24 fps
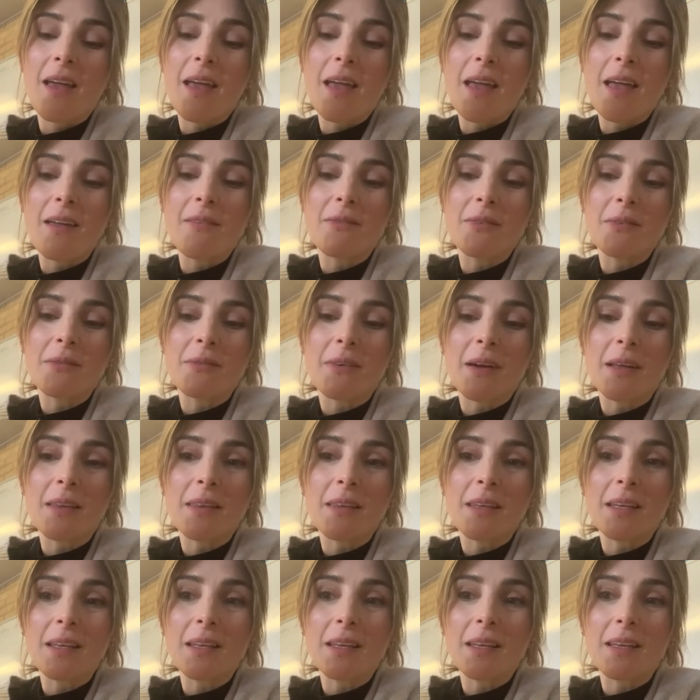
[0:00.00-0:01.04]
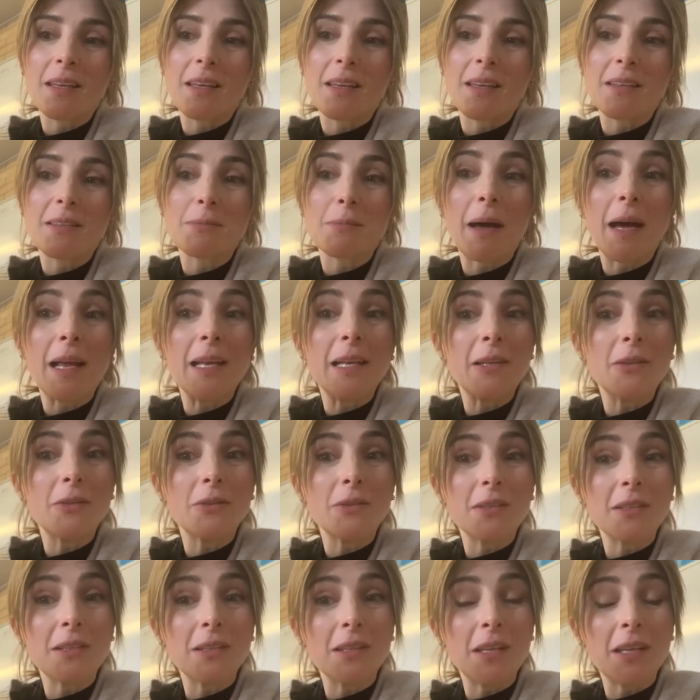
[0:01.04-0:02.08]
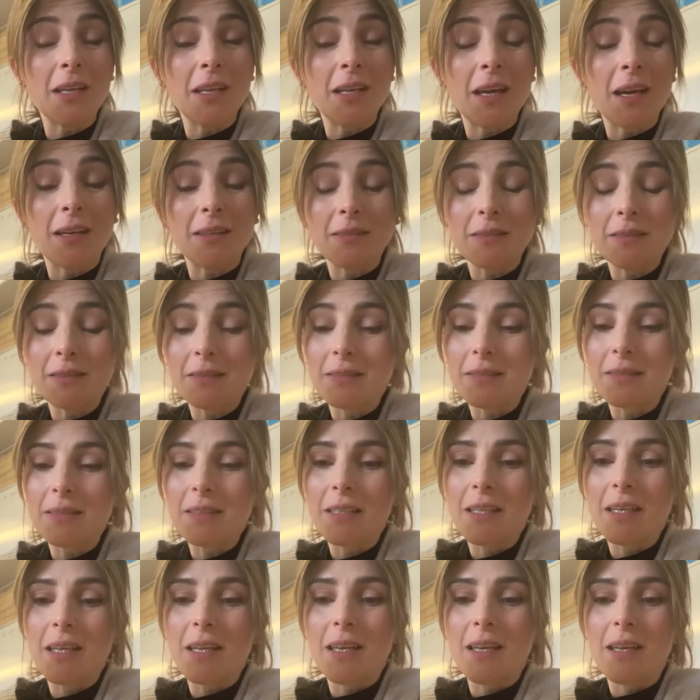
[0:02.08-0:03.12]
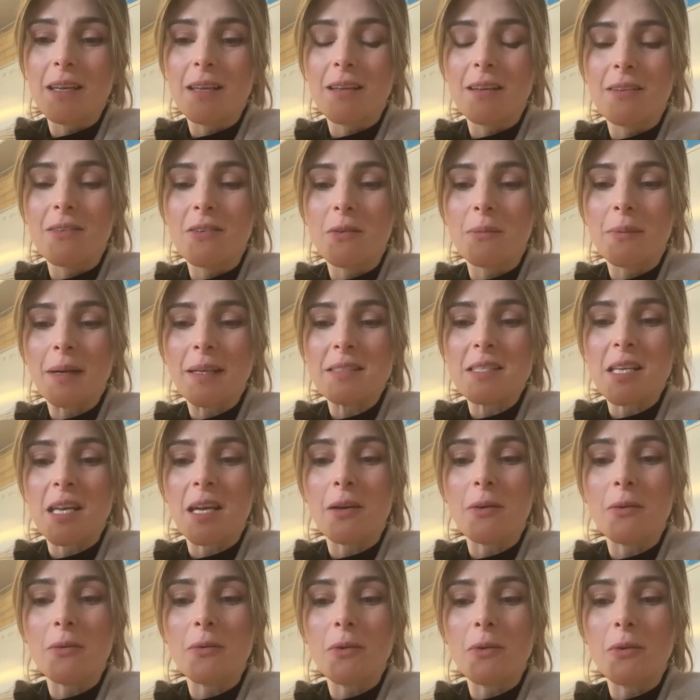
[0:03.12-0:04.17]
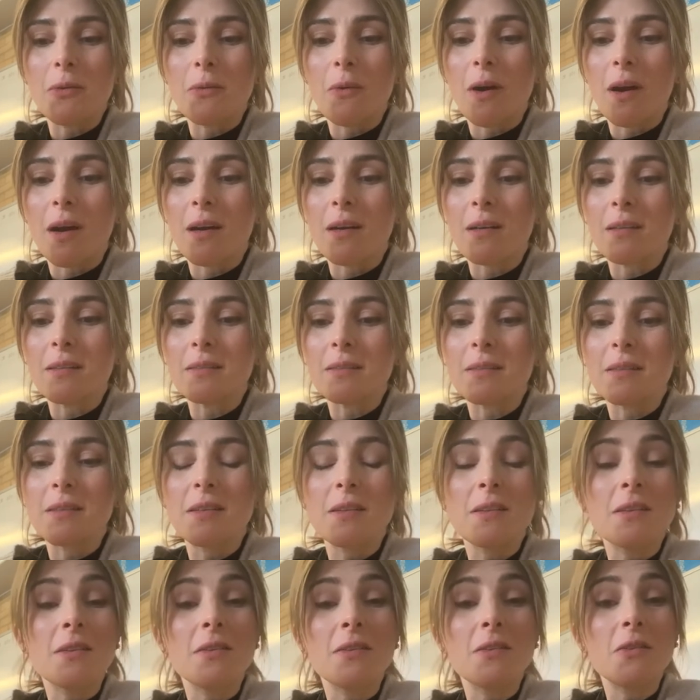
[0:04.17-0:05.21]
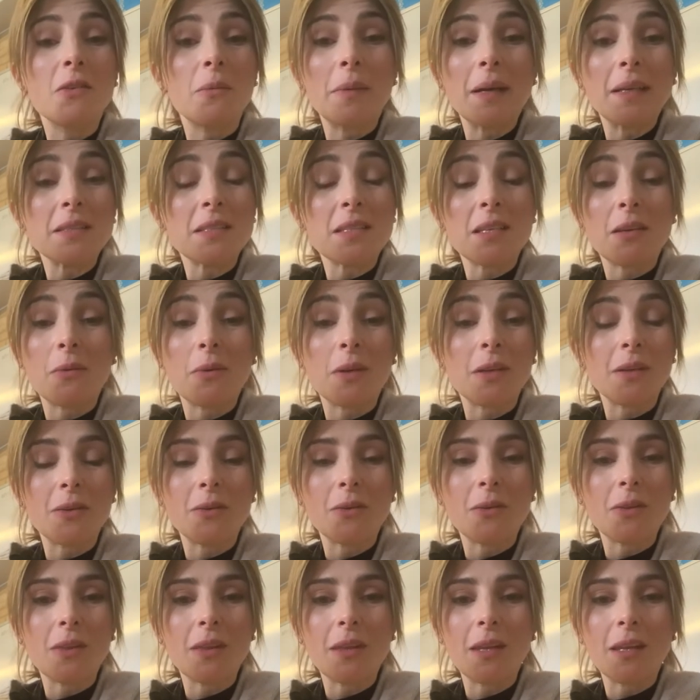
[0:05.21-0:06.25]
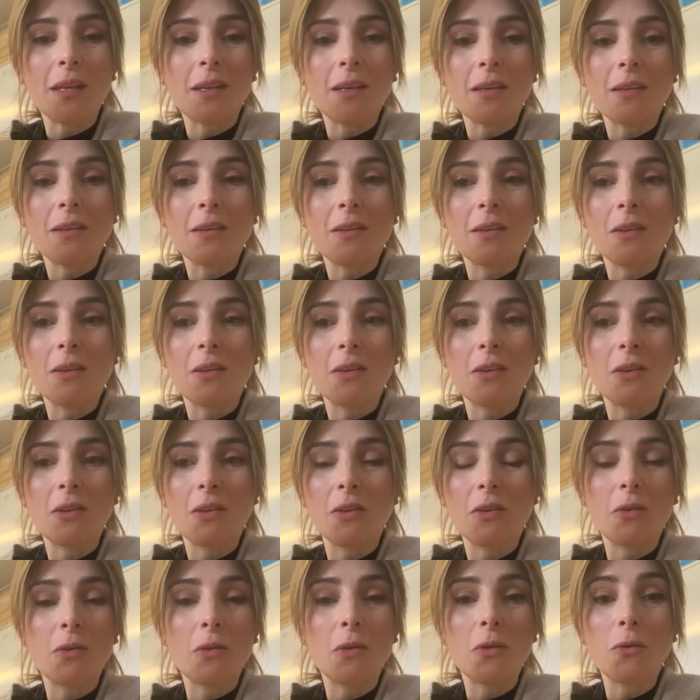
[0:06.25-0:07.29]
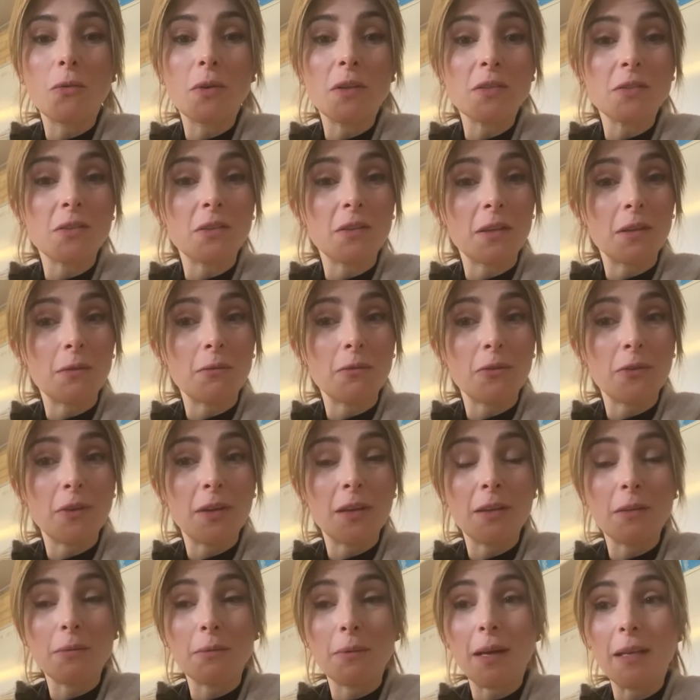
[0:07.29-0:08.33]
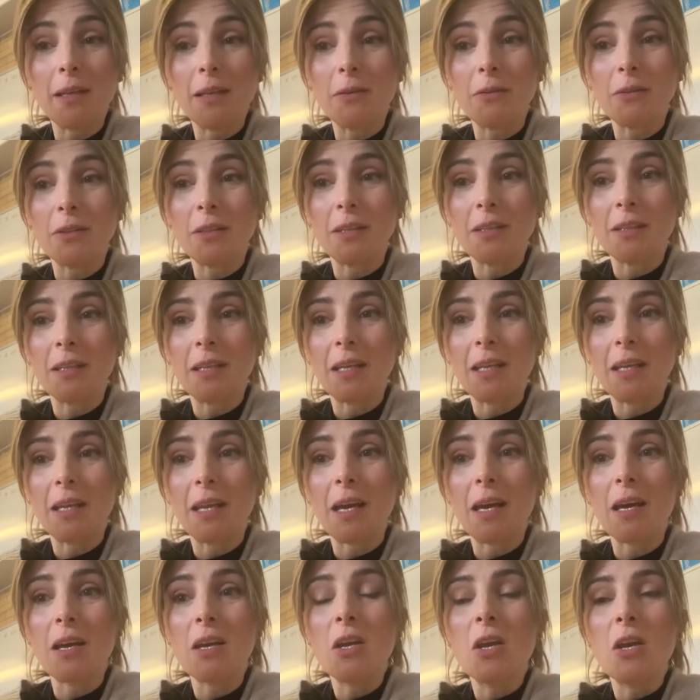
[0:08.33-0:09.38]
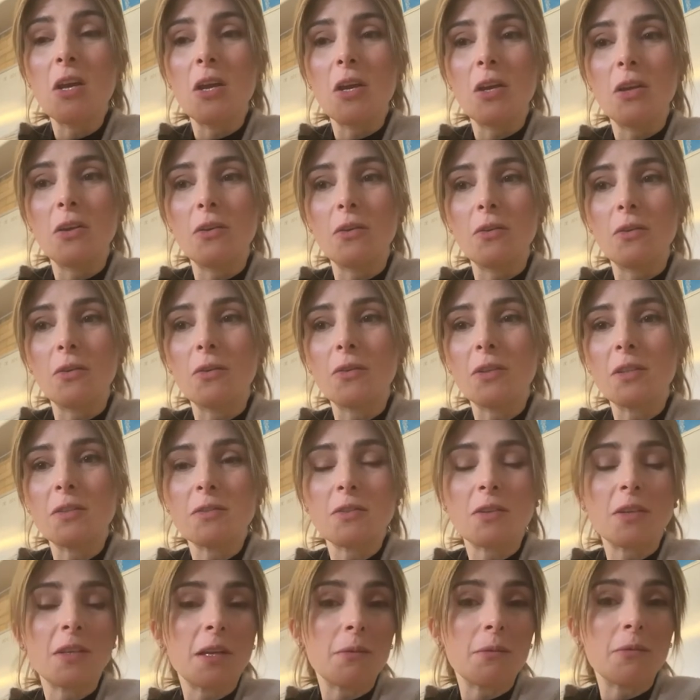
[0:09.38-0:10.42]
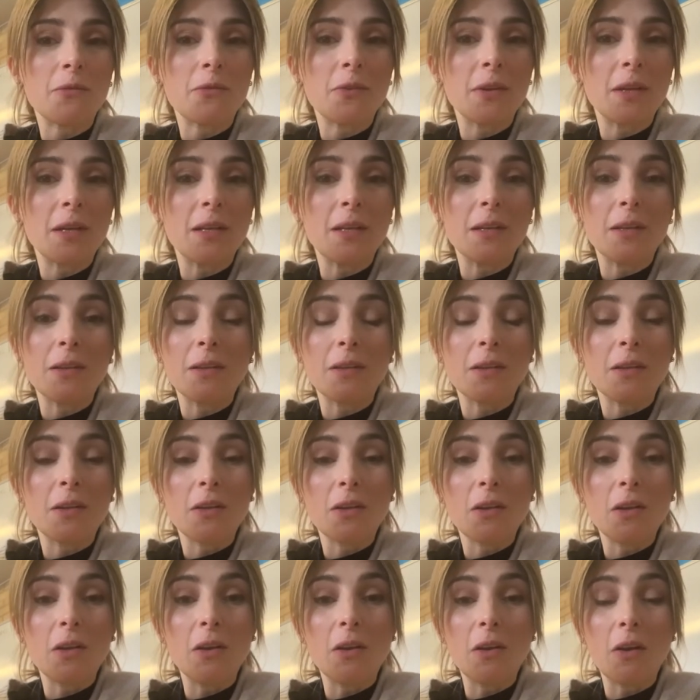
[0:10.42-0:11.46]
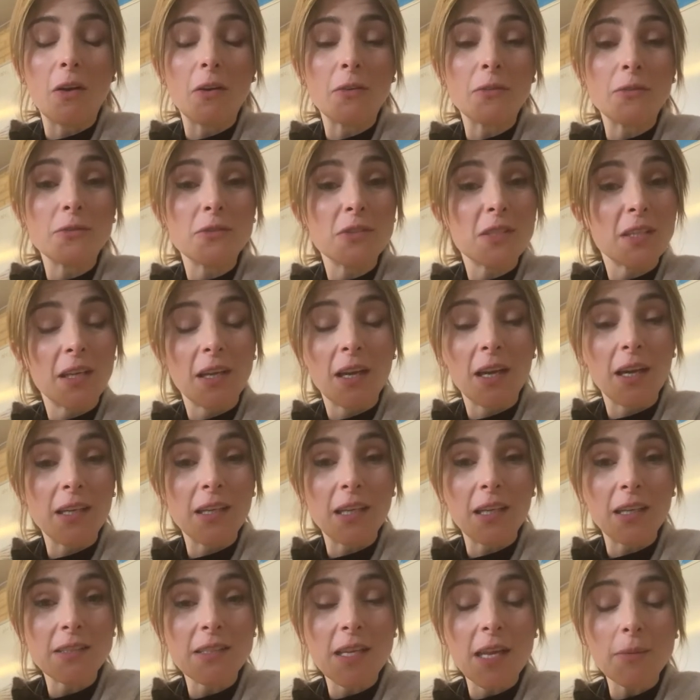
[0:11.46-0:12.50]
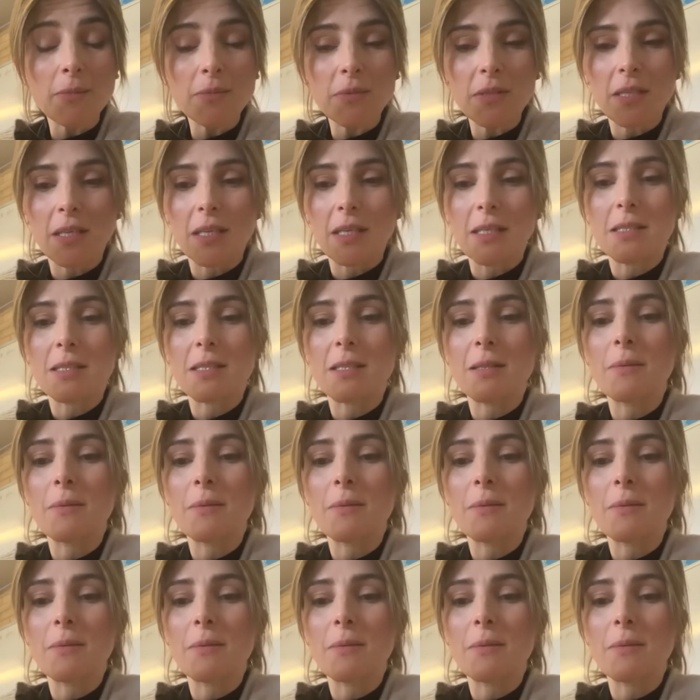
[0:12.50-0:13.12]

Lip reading: everybody is valued in here. No matter who you are, no matter what you think, you're always gonna feel valued in here. You're always gonna feel loved and accepted.